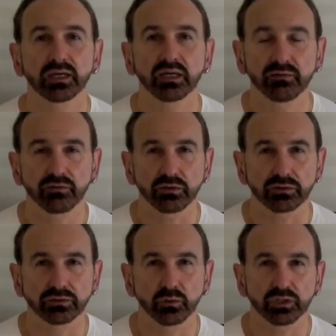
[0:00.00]

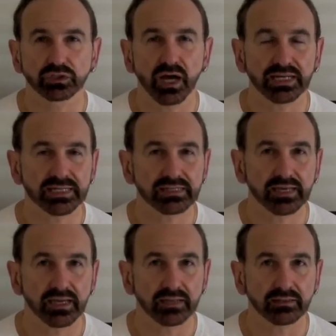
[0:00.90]
Giffords was shot in the
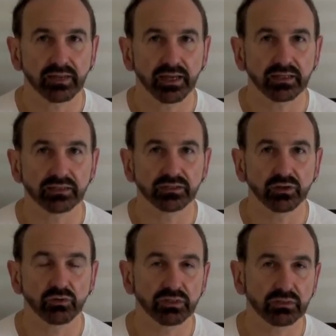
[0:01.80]
head and is in
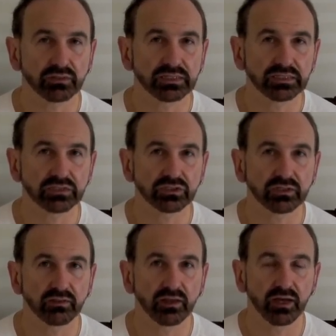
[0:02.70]
critical condition
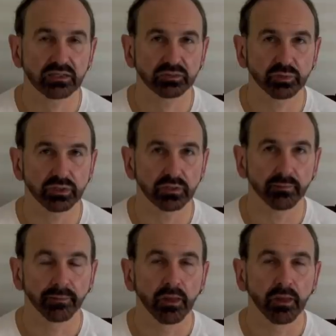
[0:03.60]
in the hospital.